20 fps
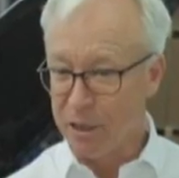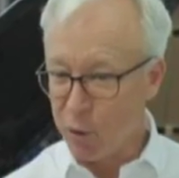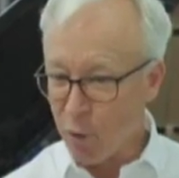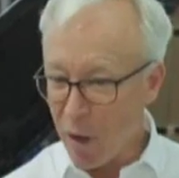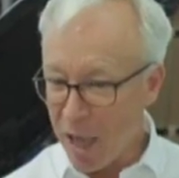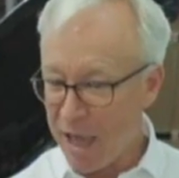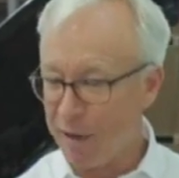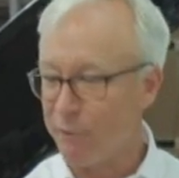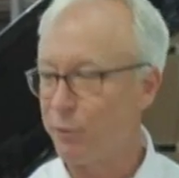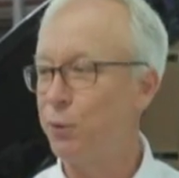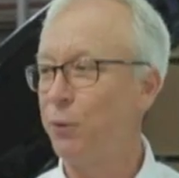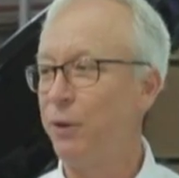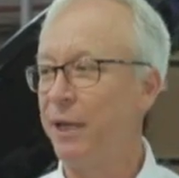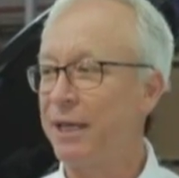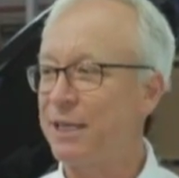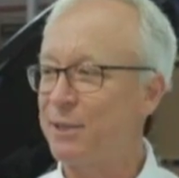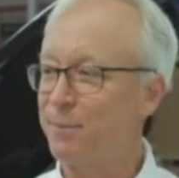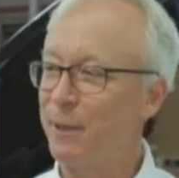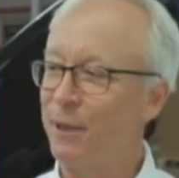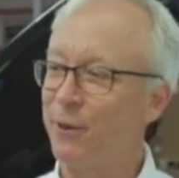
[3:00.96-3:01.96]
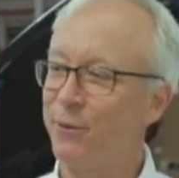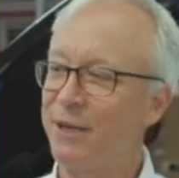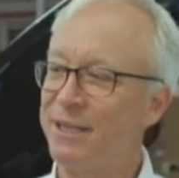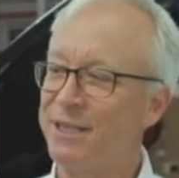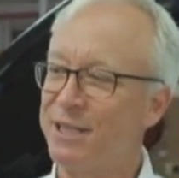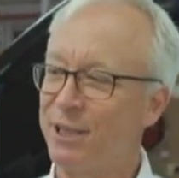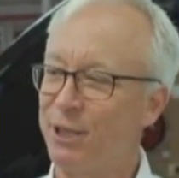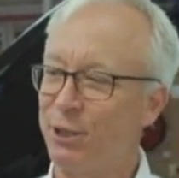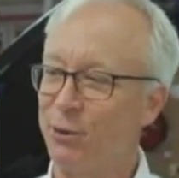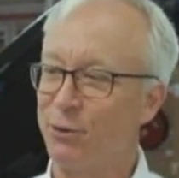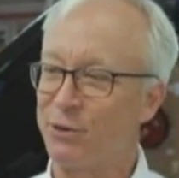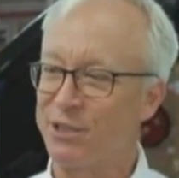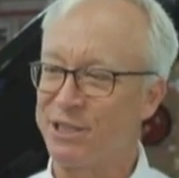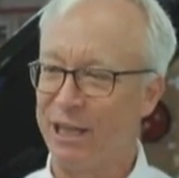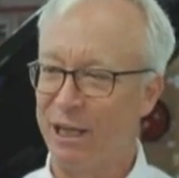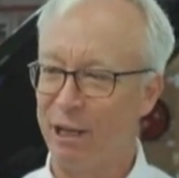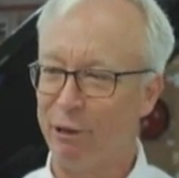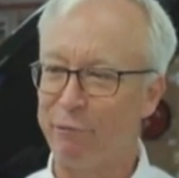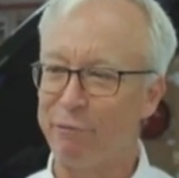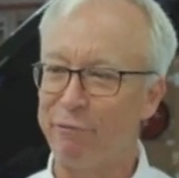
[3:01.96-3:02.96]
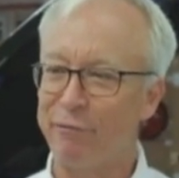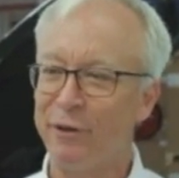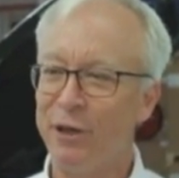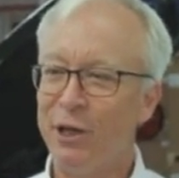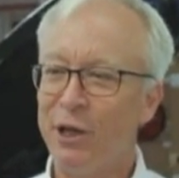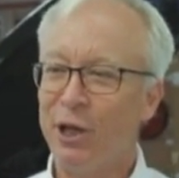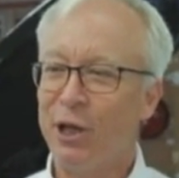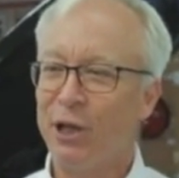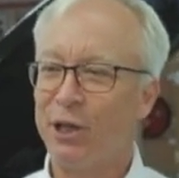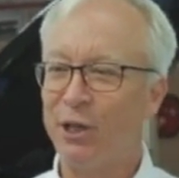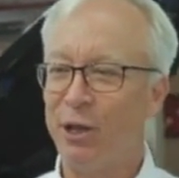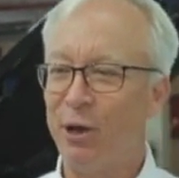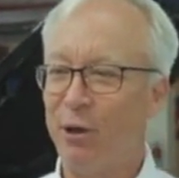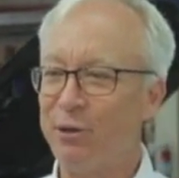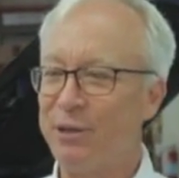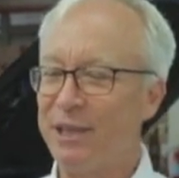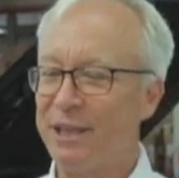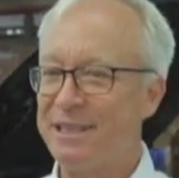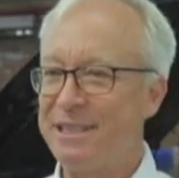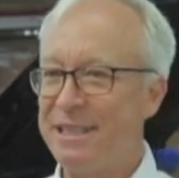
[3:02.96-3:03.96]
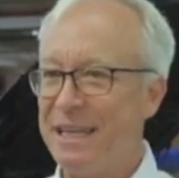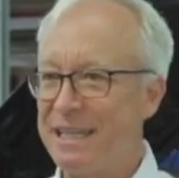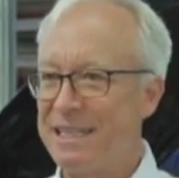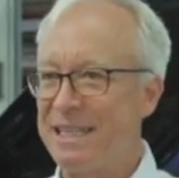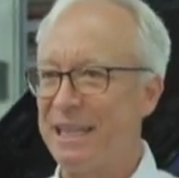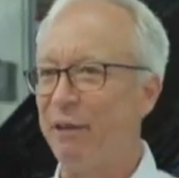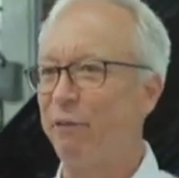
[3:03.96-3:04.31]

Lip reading: you have to experience it yourself. You know, there's this